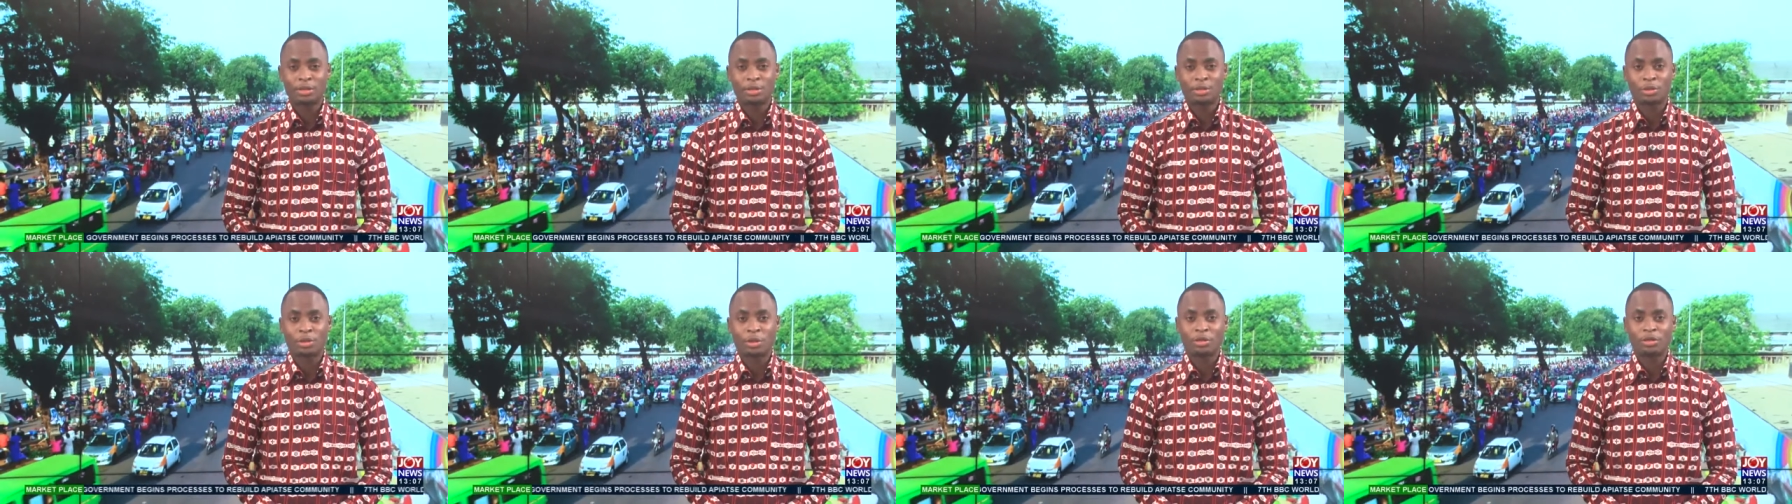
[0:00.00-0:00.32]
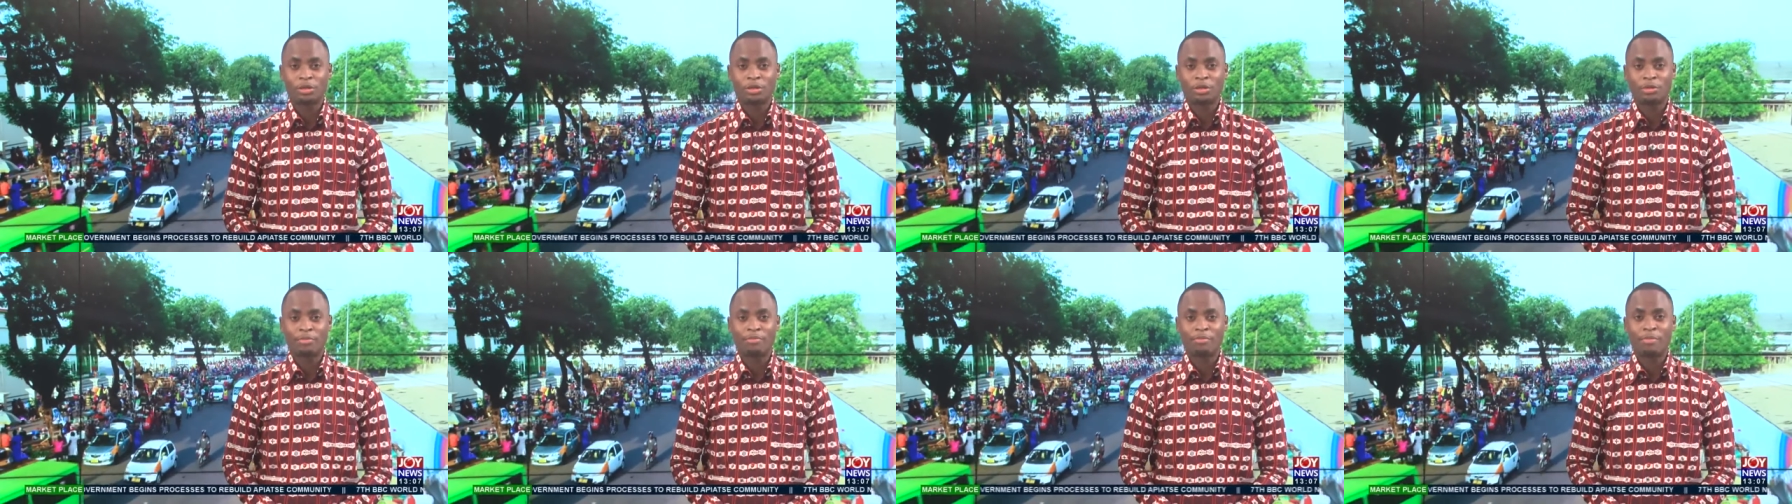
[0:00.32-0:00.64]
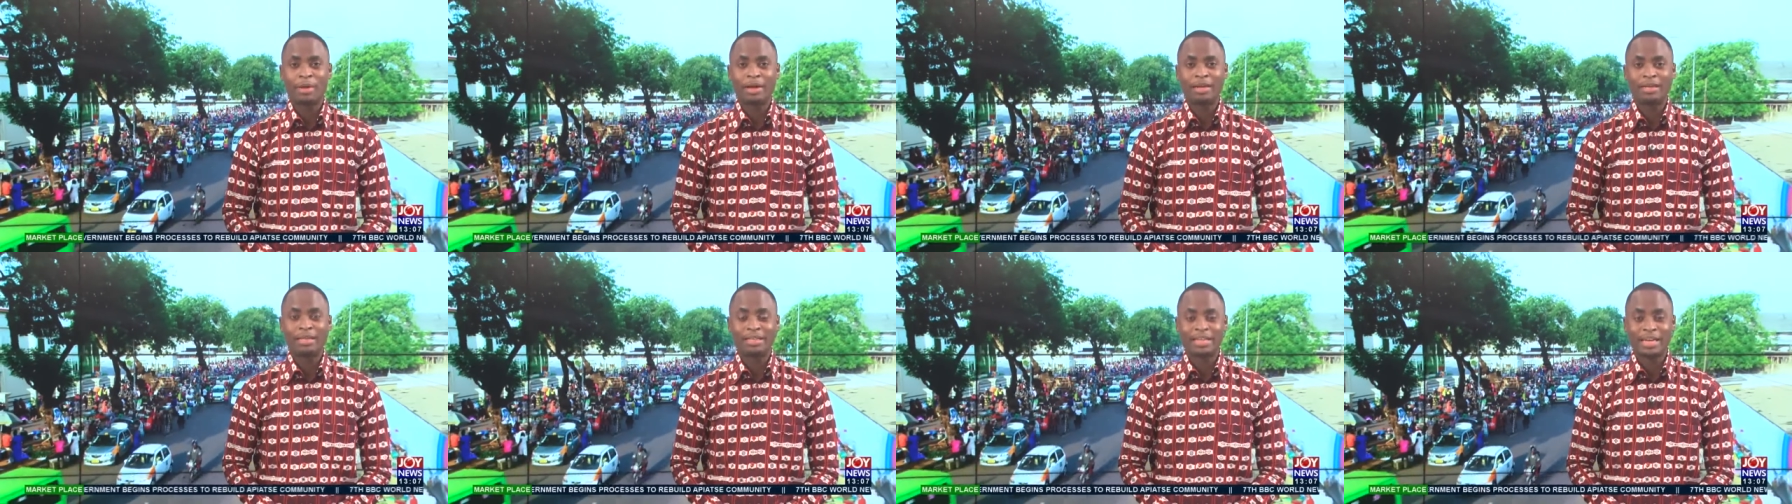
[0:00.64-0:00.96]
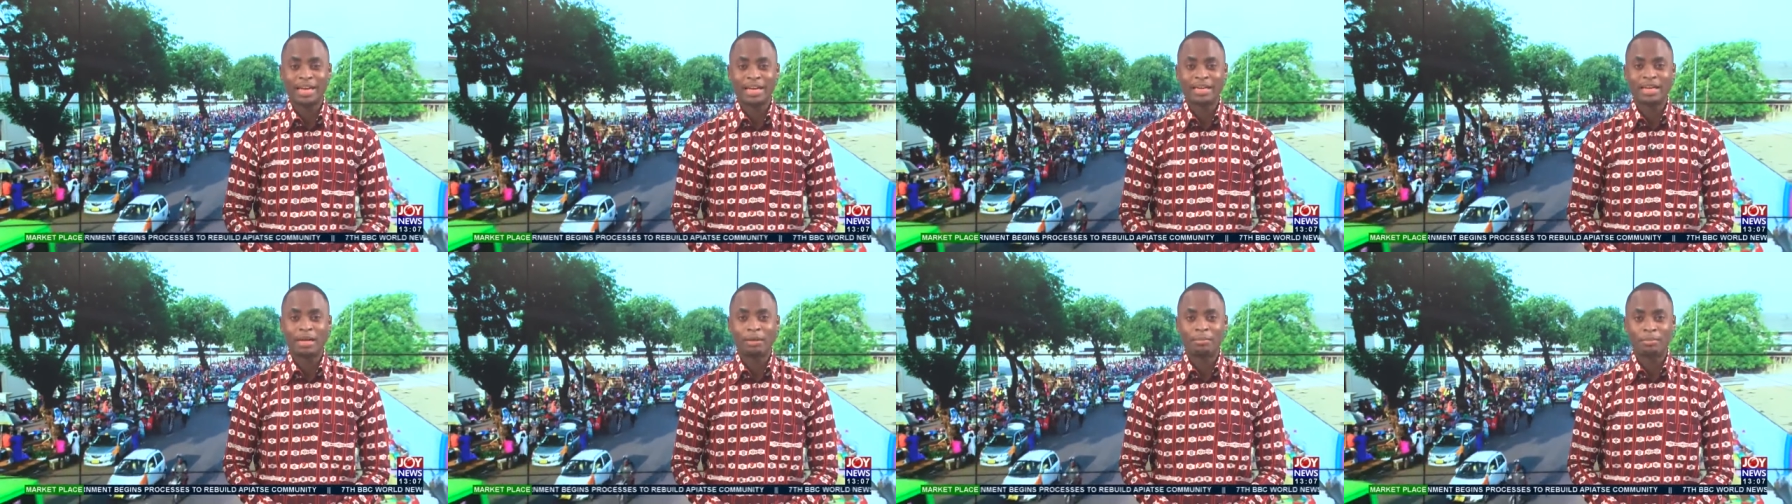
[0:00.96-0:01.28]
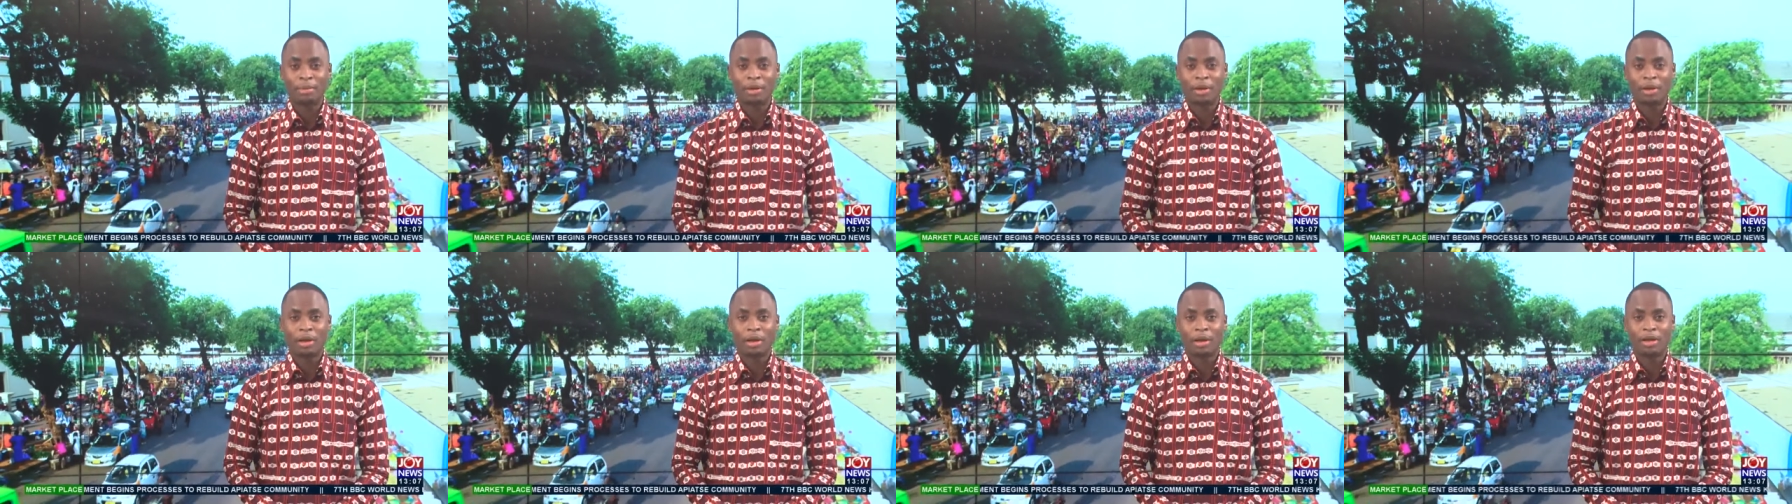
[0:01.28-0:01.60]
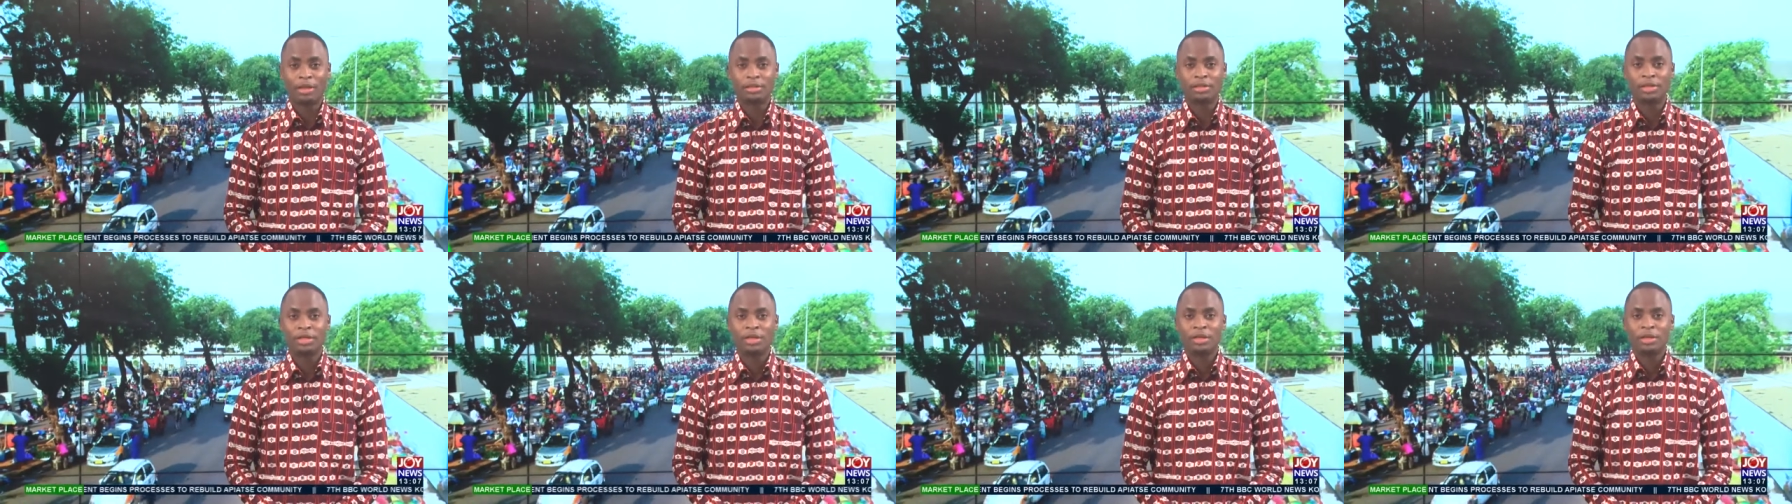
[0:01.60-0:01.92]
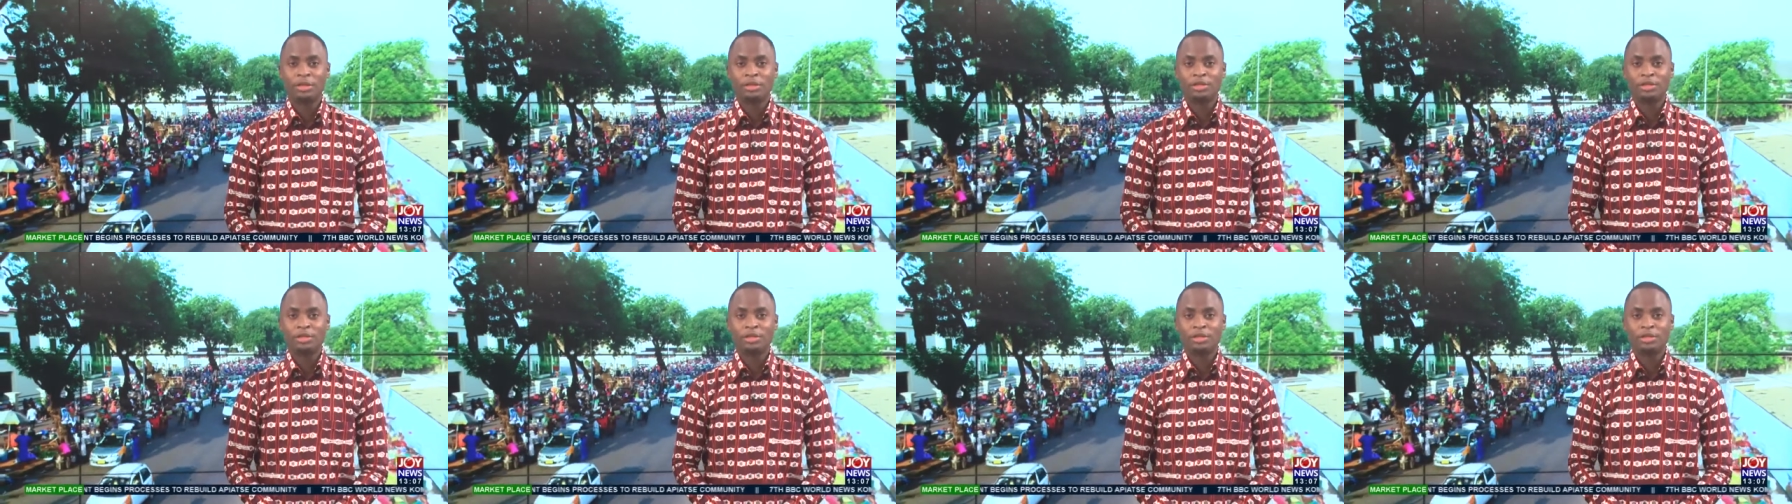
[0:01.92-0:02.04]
sought to mandate employers